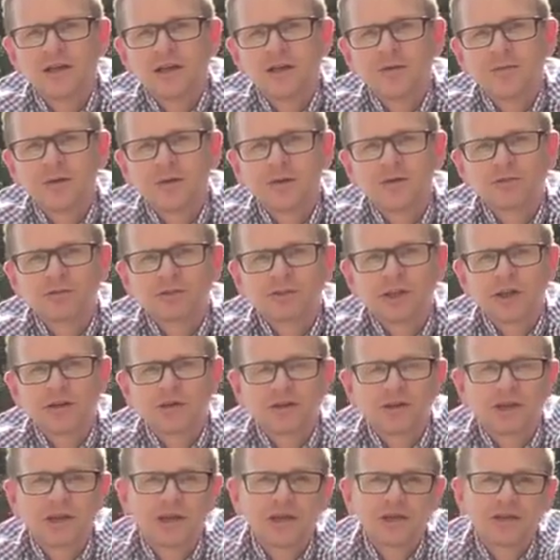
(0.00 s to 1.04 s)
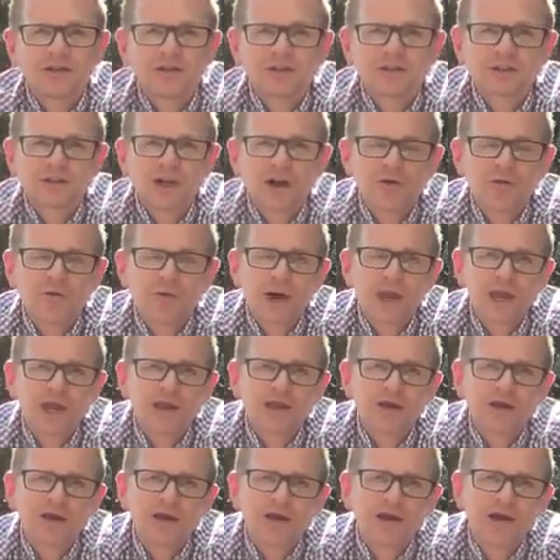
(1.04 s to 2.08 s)
but also the show week,
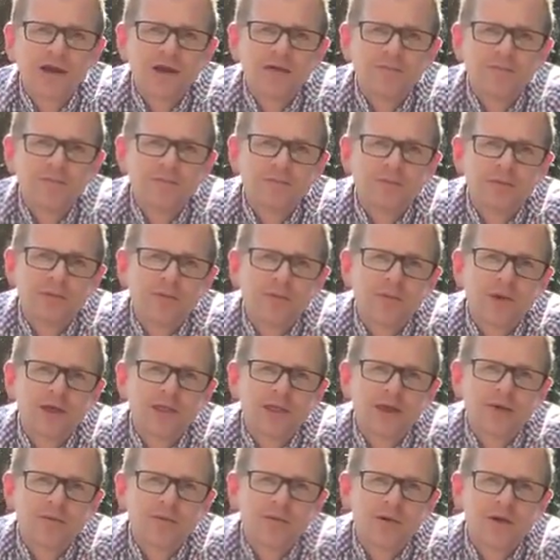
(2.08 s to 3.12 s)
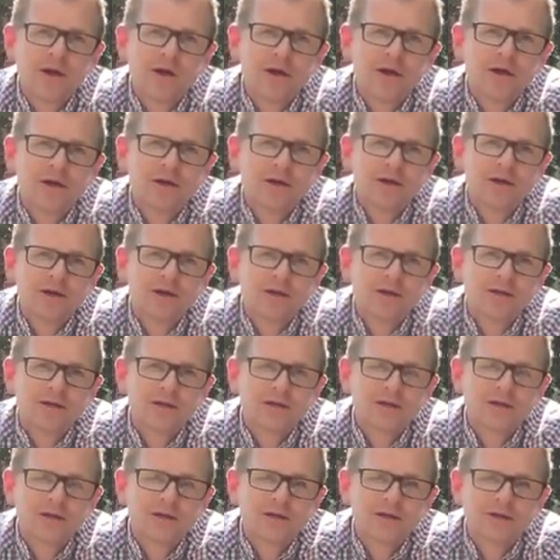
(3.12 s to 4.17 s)
where they were
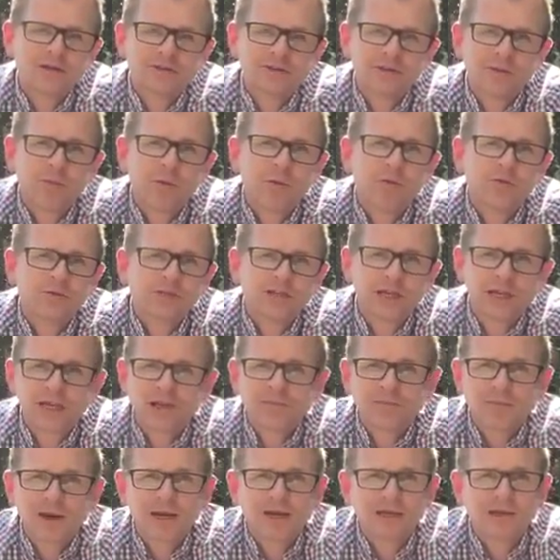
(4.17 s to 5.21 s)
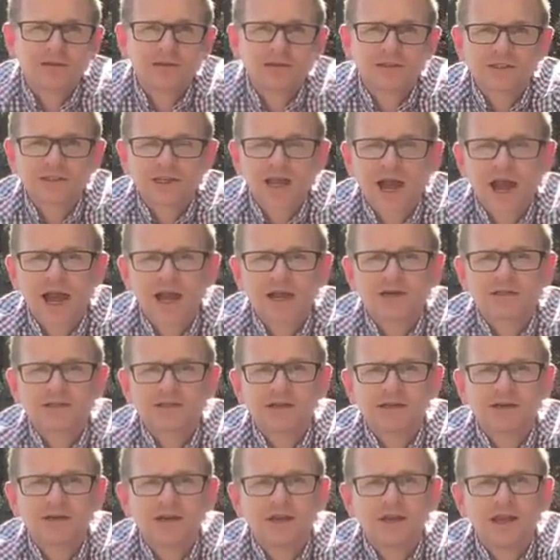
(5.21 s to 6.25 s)
supporting, manning the stand
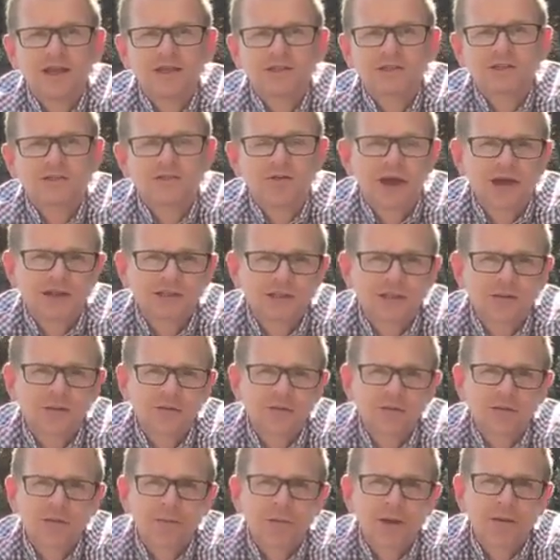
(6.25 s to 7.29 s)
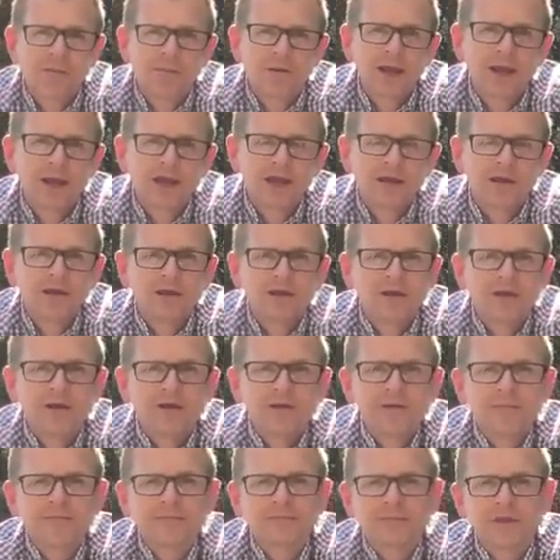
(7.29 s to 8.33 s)
and interacting with the public,
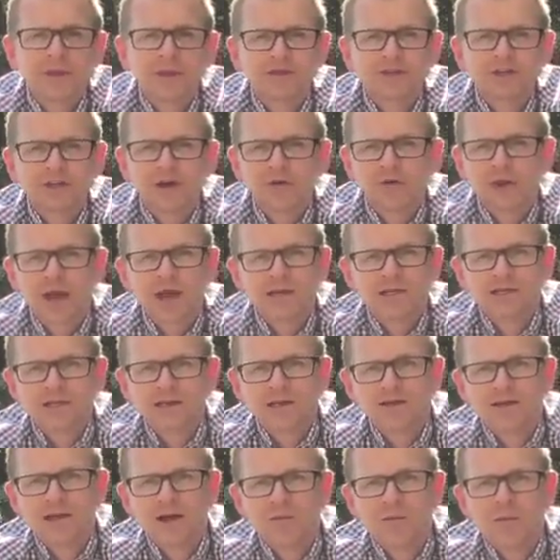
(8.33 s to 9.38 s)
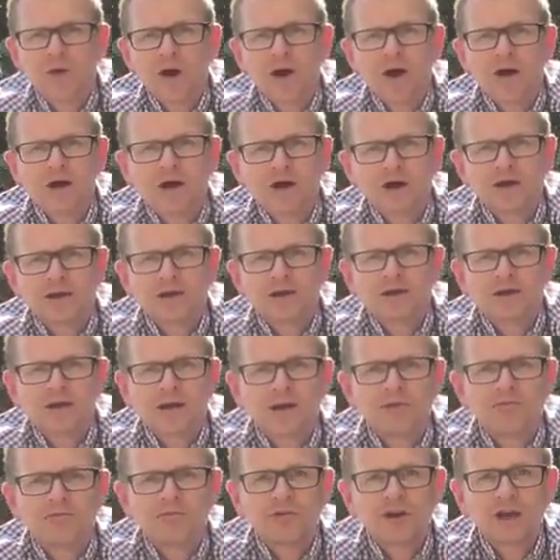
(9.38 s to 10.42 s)
showcasing their work
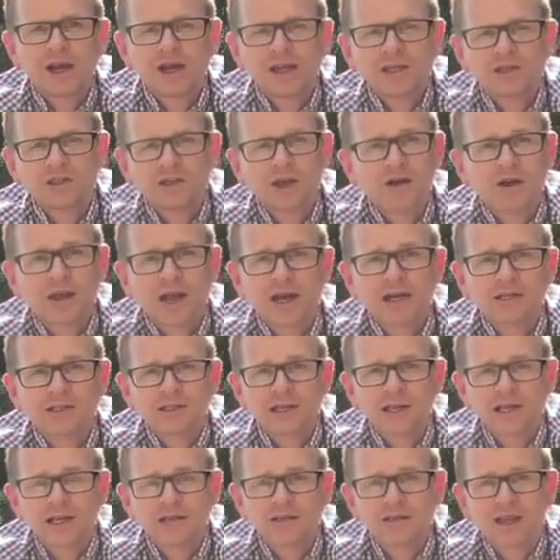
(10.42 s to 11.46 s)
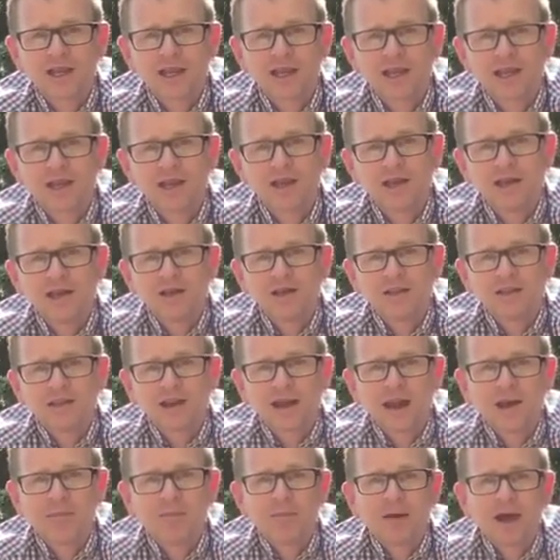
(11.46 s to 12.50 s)
and really showcasing the
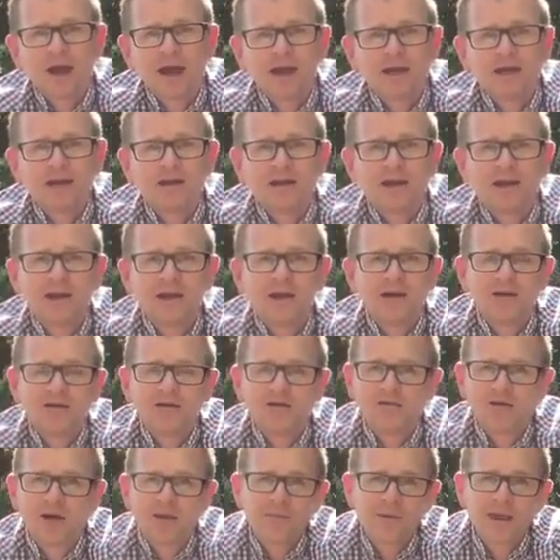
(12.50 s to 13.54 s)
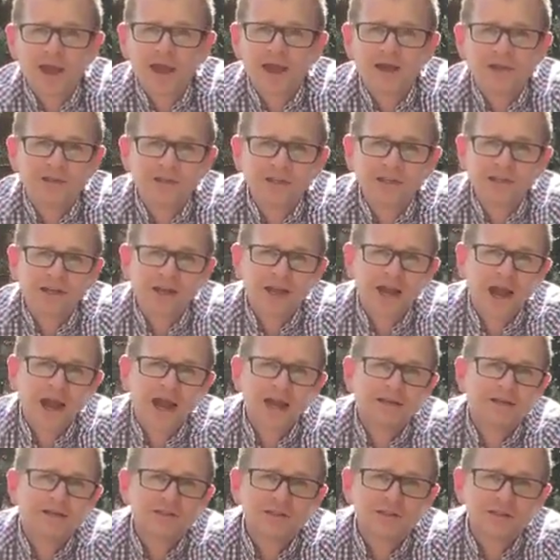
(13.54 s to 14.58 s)
campaign, Family Action
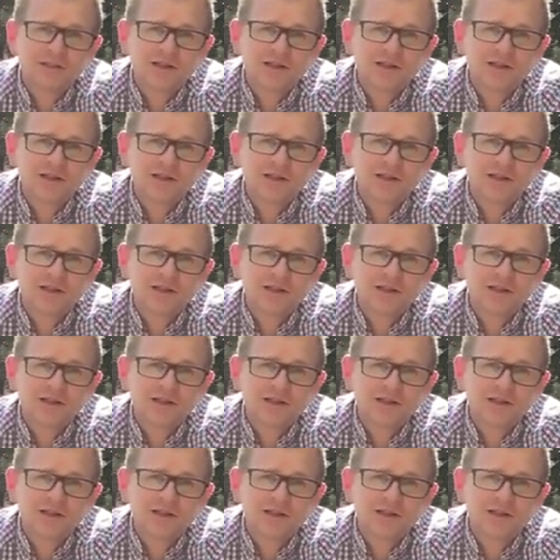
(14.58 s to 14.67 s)
and